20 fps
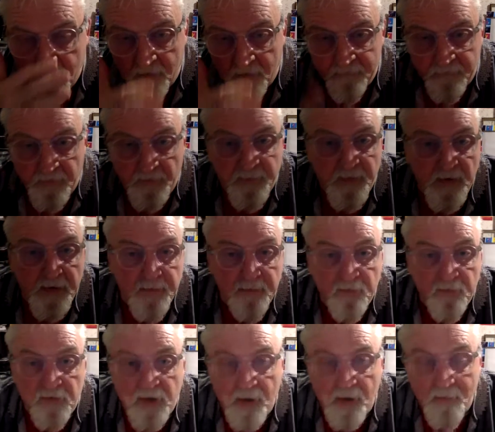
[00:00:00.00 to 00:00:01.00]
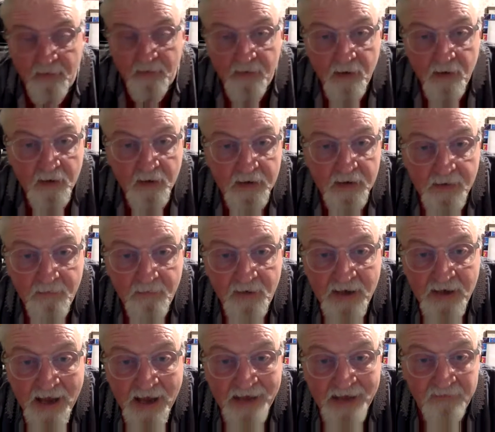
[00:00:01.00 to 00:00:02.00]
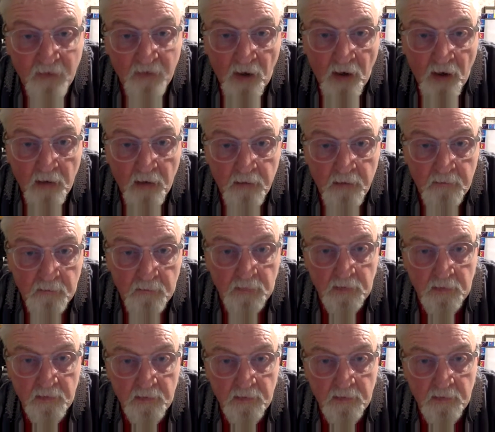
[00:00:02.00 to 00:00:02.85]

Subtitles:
for people to come and give a cat a home.